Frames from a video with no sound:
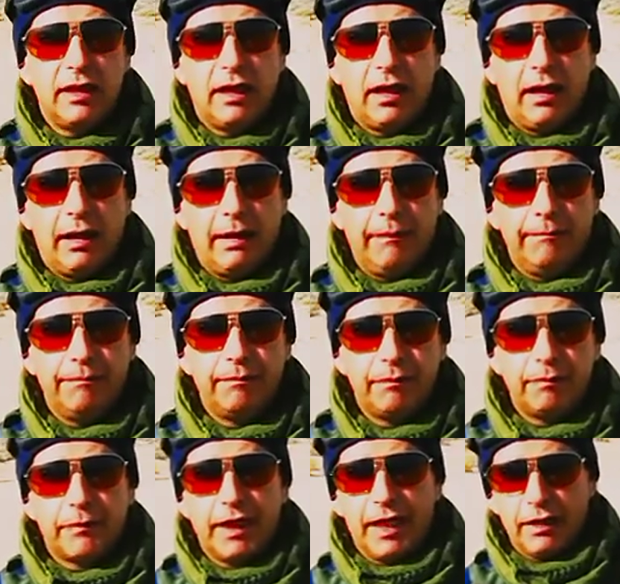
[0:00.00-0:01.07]

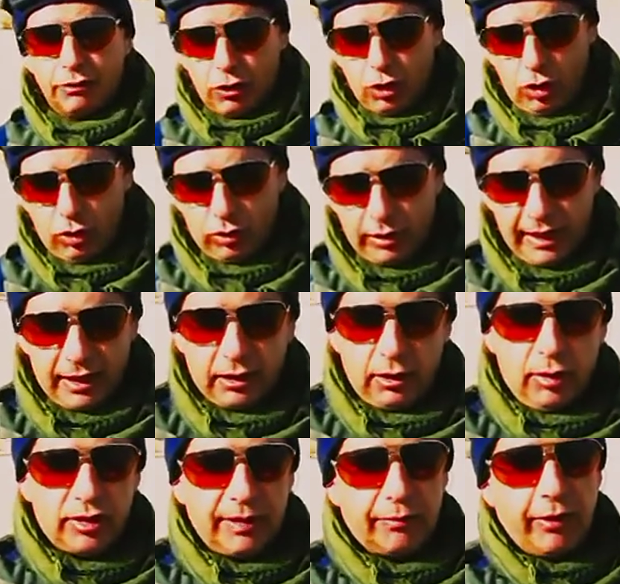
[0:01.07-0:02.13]
Gonna show you, get a
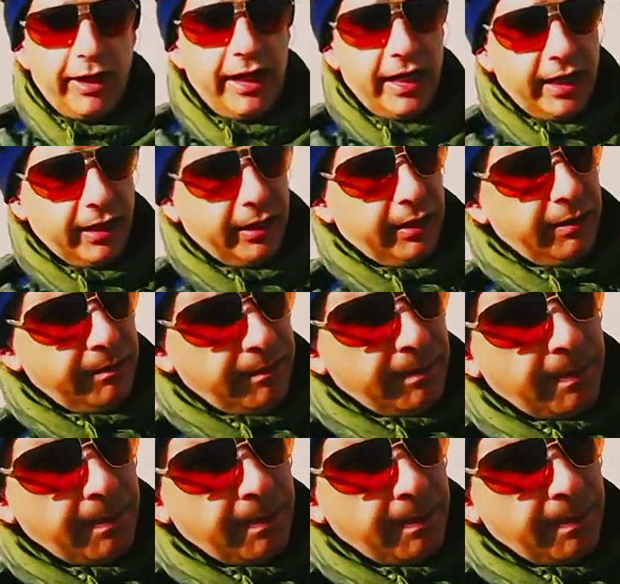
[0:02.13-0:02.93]
close-up right here.